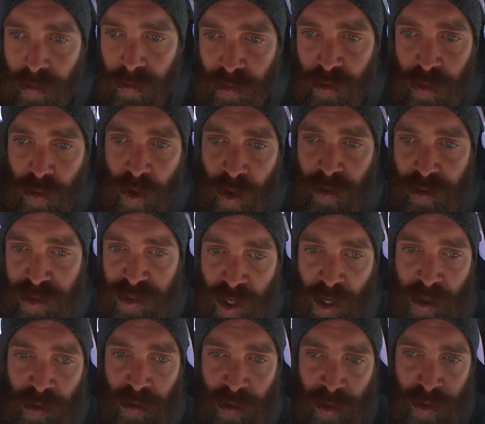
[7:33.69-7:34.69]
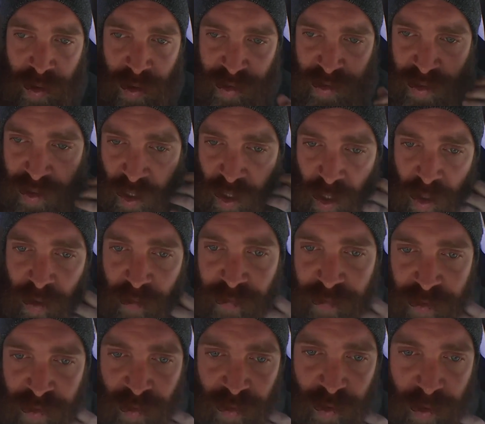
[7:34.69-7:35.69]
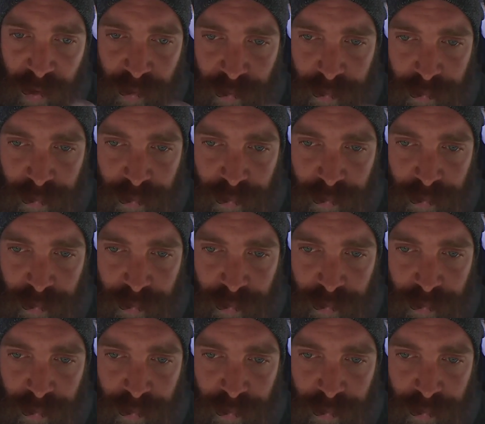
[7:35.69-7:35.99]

The crown chakra is the olive tree.